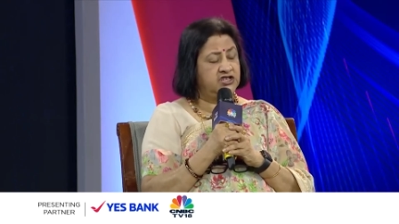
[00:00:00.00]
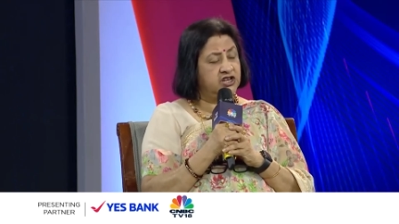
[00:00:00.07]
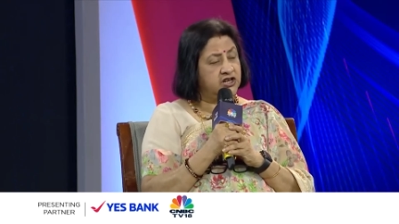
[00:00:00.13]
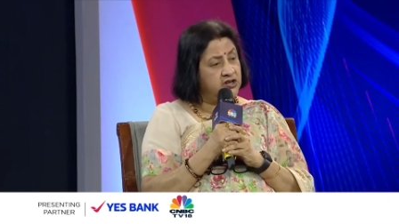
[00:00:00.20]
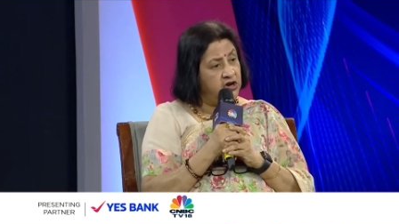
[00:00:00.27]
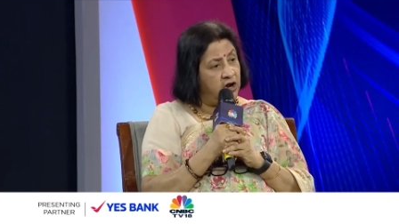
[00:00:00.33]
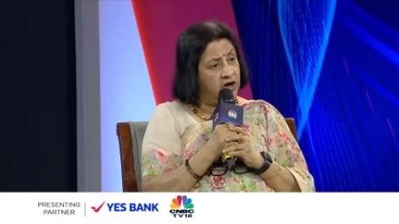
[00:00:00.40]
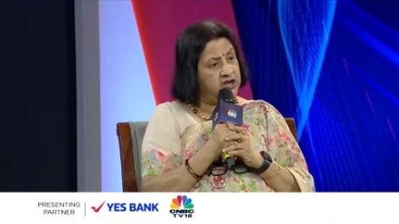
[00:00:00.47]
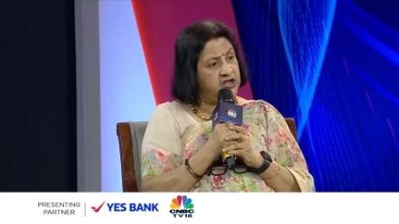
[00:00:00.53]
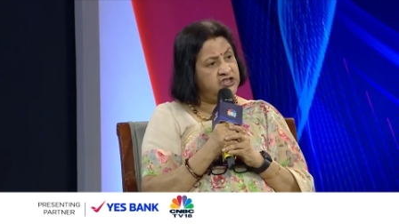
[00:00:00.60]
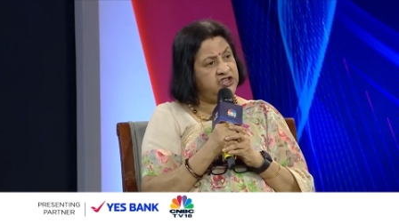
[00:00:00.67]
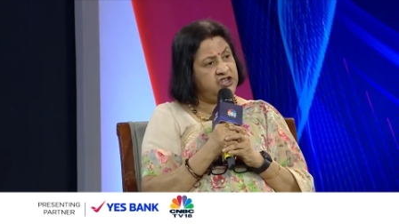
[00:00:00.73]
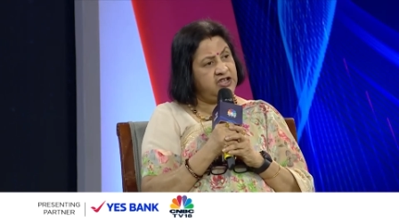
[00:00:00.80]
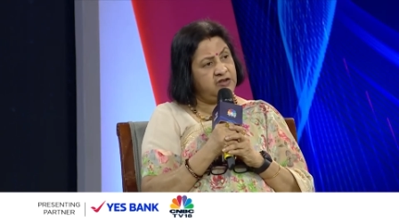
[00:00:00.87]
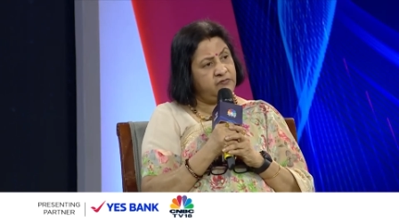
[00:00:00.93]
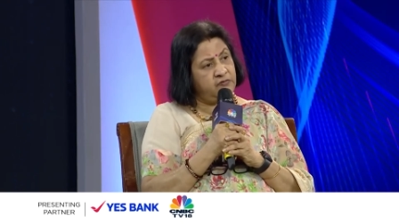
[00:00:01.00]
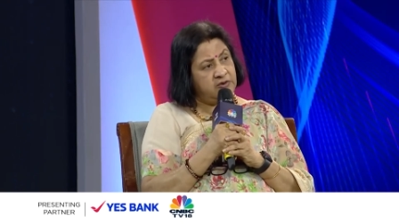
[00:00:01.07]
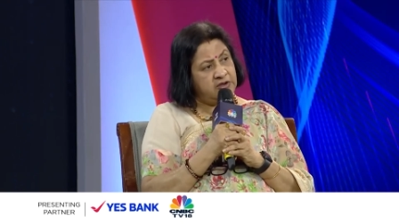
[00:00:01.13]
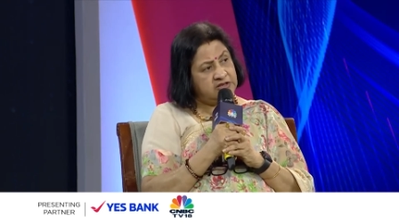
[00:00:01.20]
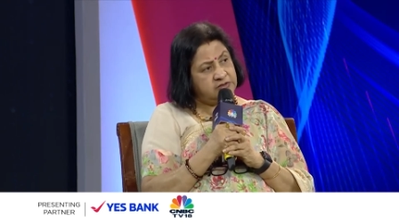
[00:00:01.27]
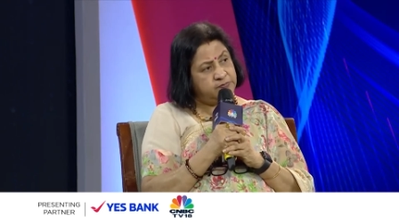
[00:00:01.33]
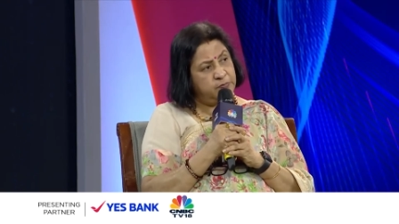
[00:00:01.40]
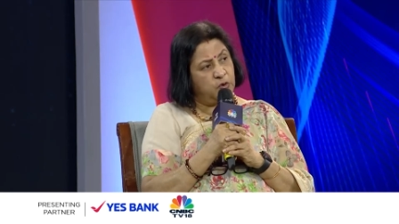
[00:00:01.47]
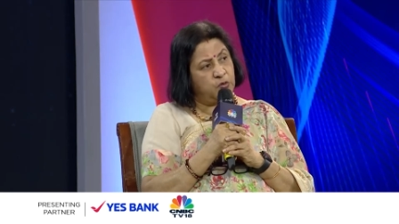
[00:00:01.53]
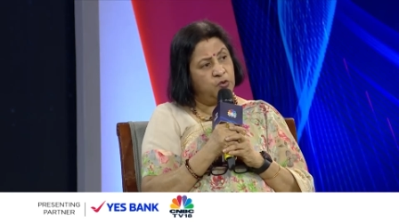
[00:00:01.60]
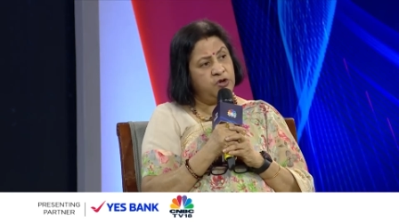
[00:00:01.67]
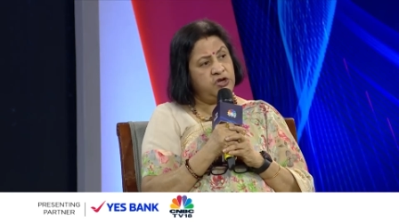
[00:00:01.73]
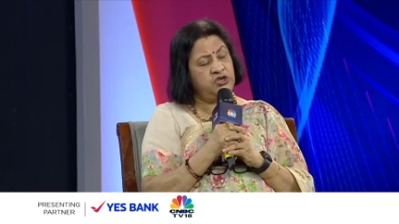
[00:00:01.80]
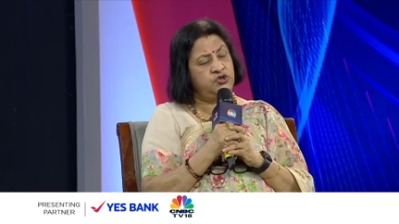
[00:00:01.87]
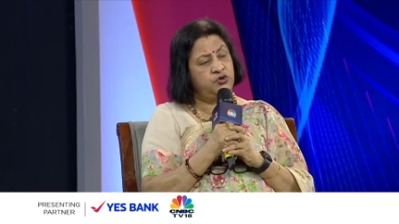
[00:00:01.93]
technology is
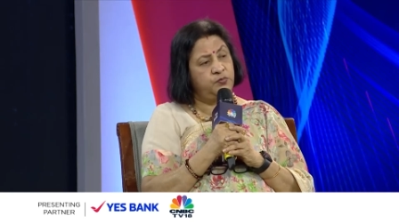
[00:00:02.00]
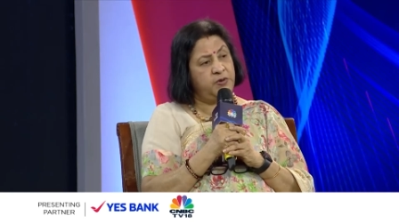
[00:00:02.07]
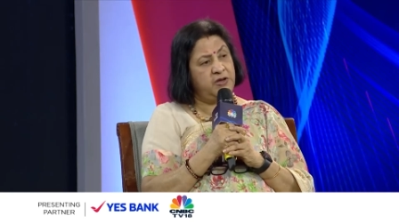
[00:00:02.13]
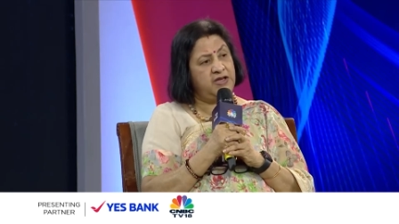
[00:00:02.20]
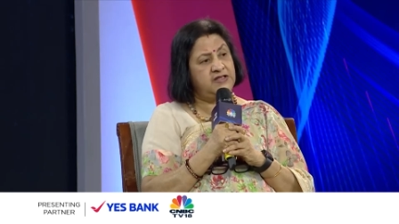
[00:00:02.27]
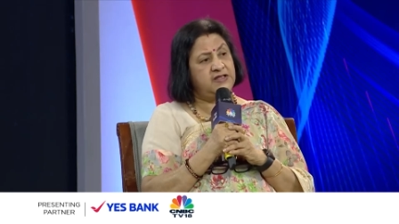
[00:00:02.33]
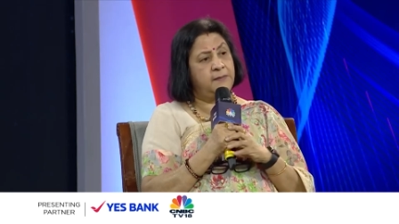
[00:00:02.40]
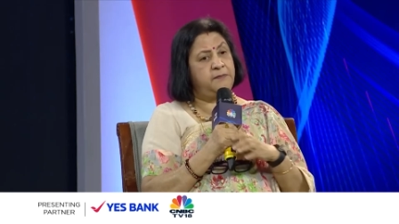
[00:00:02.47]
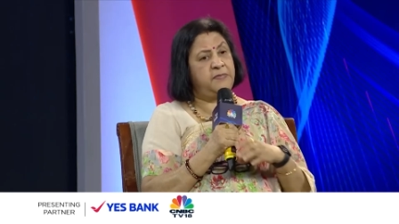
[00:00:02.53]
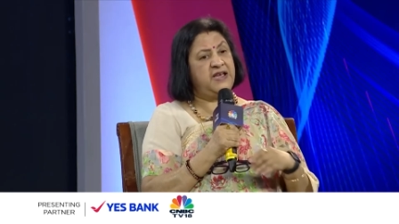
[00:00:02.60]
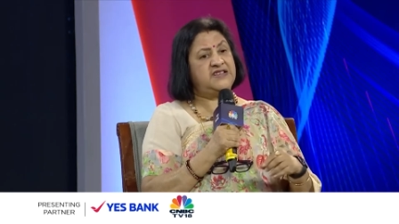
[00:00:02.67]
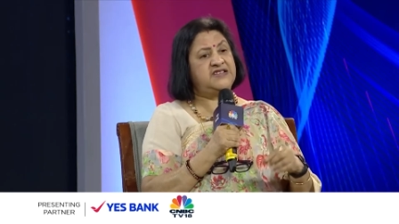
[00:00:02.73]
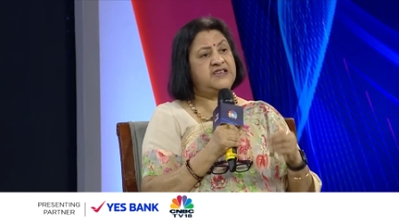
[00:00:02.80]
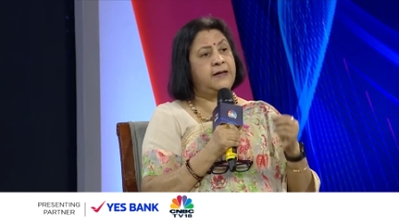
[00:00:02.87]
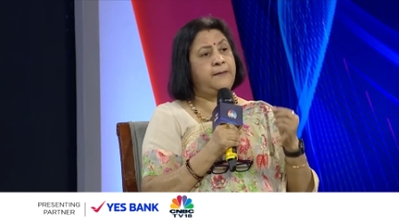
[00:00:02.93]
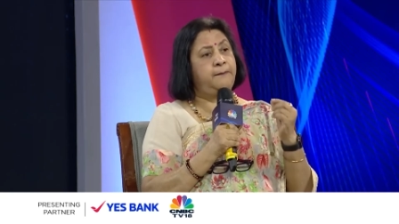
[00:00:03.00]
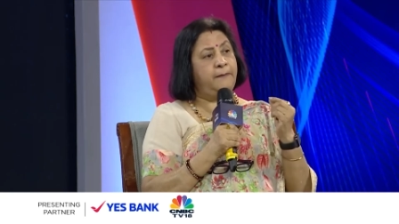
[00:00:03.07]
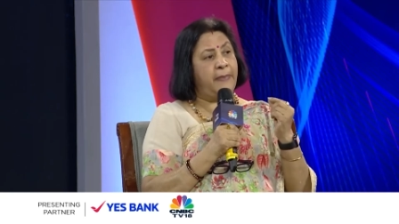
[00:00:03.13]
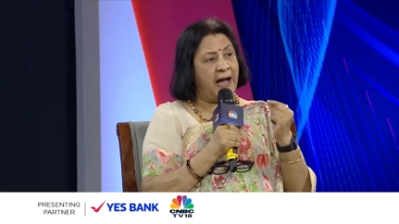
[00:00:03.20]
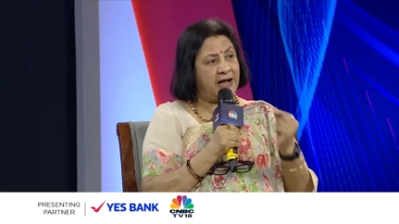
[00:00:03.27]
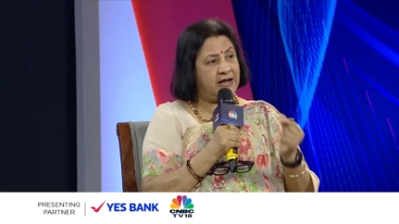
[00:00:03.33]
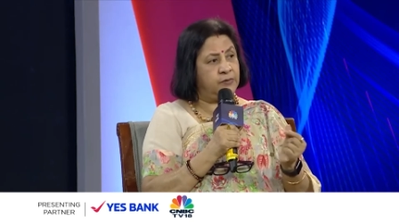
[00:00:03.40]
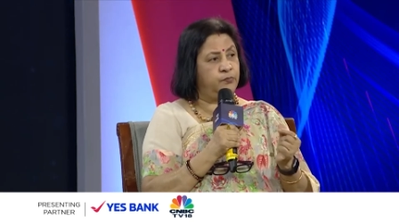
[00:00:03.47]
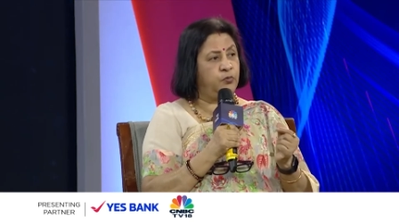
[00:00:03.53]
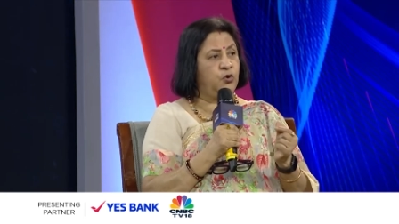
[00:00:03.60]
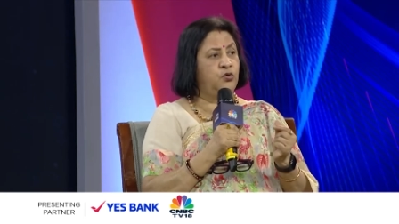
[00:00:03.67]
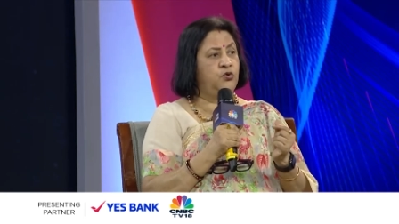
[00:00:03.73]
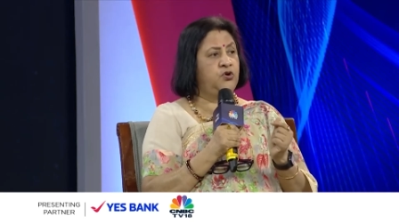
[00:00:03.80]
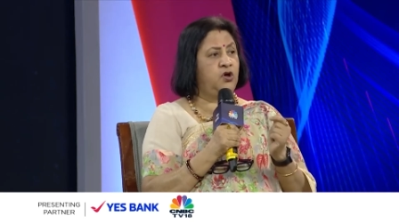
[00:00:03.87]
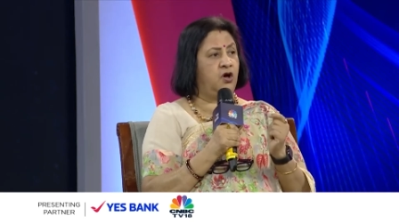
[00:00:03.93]
going to be the basic
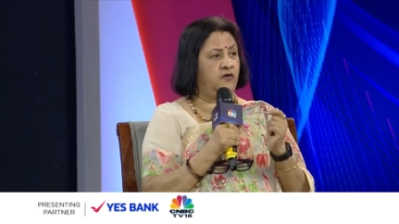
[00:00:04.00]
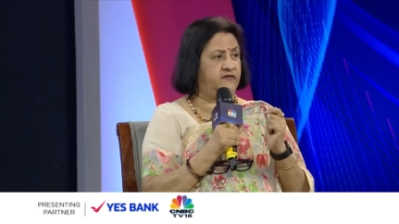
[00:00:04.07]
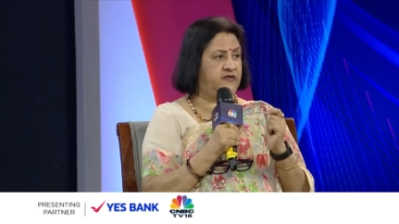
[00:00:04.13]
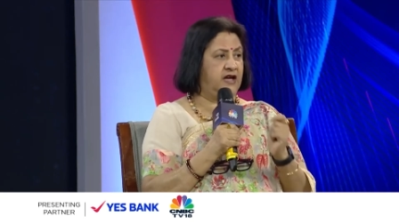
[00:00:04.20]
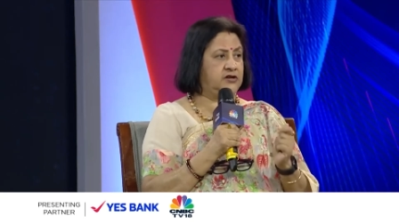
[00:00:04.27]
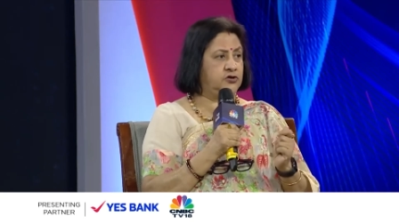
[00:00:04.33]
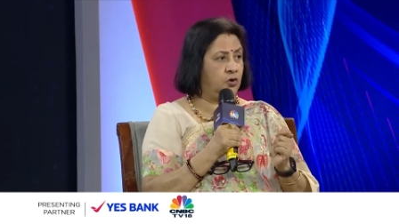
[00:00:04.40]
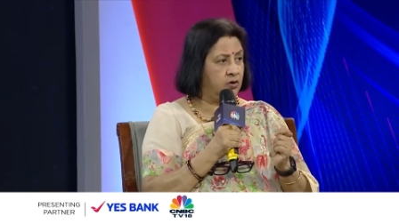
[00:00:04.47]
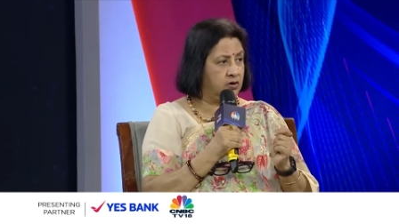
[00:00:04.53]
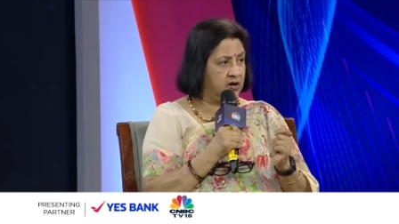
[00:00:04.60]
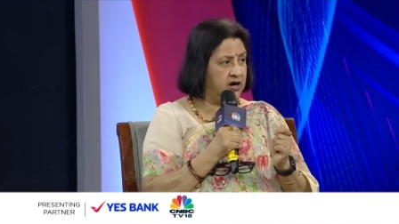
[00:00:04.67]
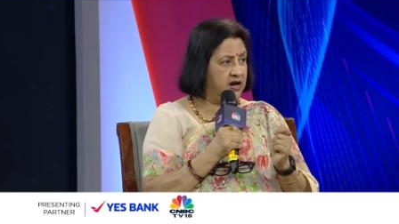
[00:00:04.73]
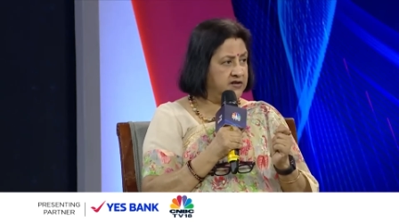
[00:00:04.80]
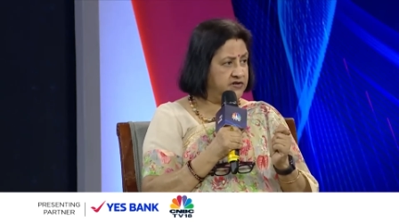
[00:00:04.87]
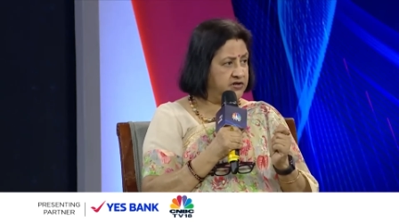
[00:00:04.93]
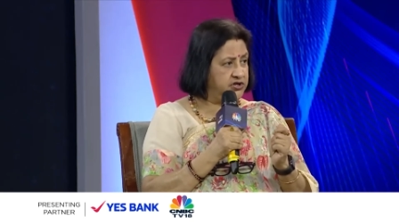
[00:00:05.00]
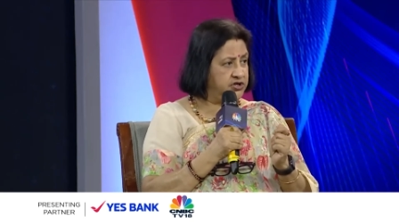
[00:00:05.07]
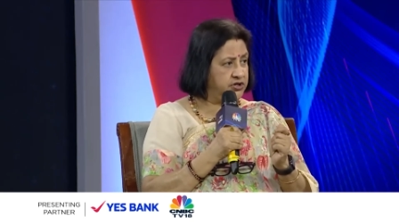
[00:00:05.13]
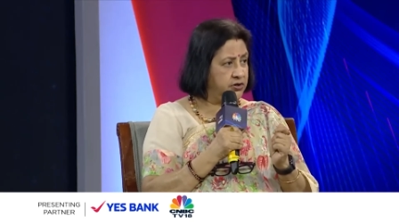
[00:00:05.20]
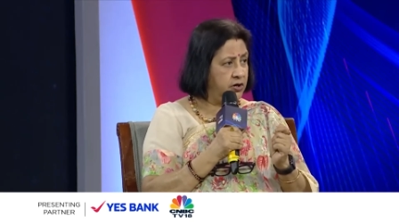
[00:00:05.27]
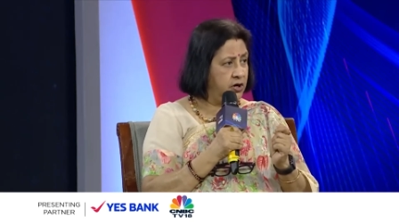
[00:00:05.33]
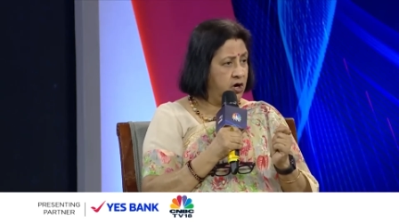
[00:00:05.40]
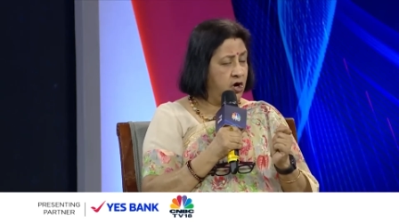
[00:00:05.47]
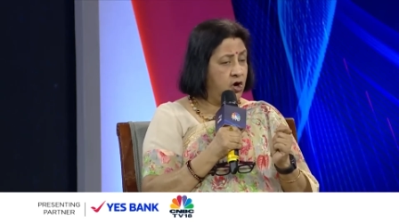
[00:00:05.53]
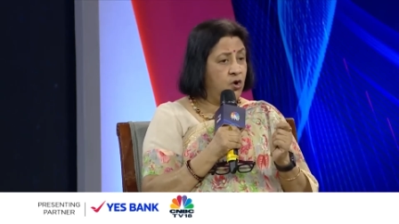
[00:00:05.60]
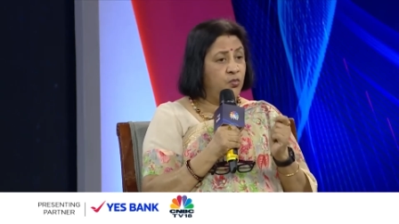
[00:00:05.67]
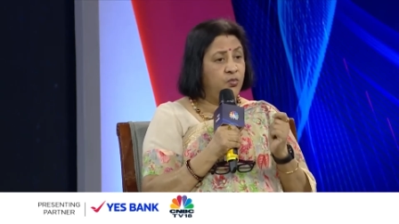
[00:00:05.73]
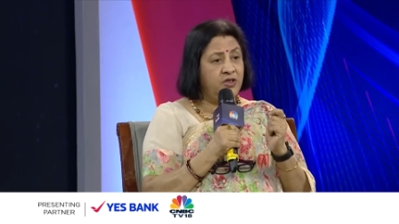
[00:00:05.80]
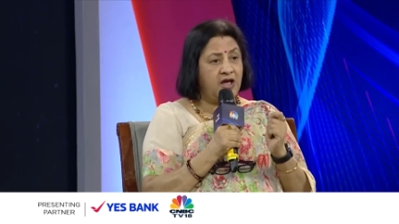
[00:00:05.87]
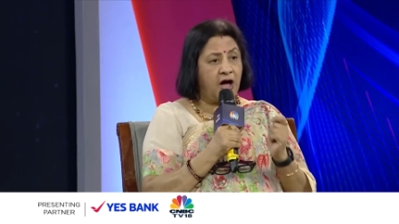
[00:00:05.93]
backbone of that organization.
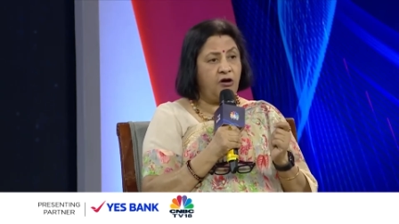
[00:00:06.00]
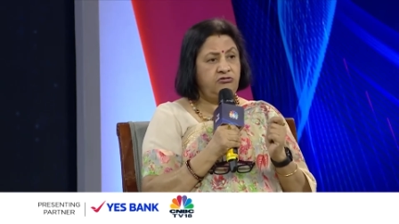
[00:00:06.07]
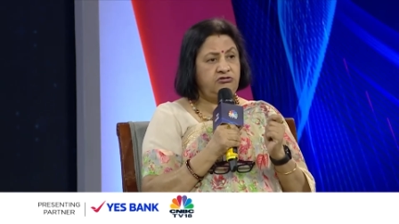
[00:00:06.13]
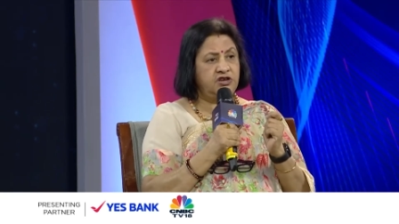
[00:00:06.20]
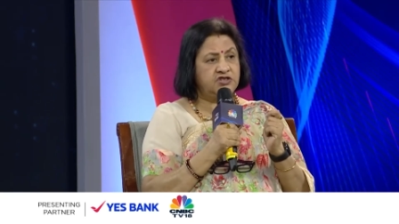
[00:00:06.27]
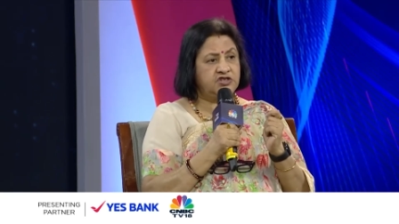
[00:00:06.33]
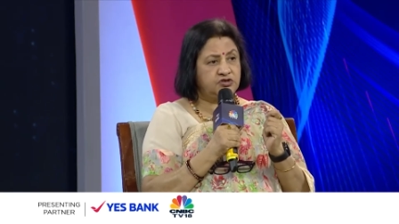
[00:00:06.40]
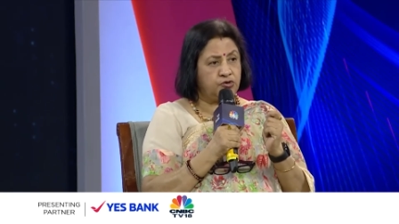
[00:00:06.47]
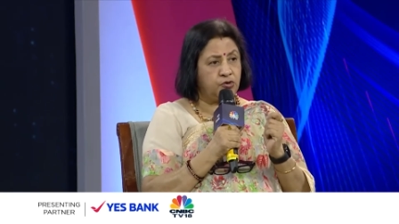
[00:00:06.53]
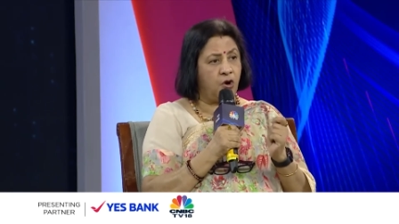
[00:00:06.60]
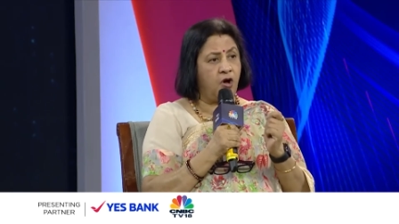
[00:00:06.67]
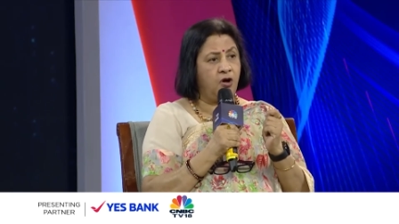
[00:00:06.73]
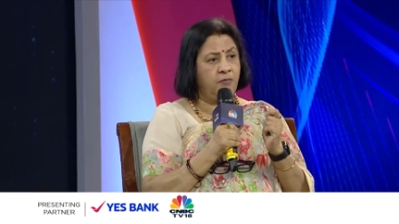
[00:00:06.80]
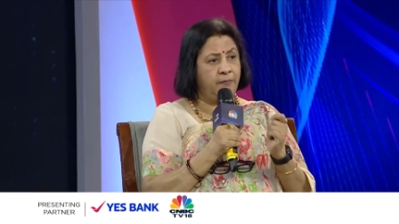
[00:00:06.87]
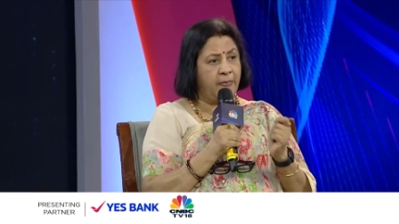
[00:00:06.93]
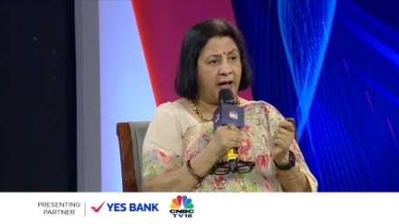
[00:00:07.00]
Without a strong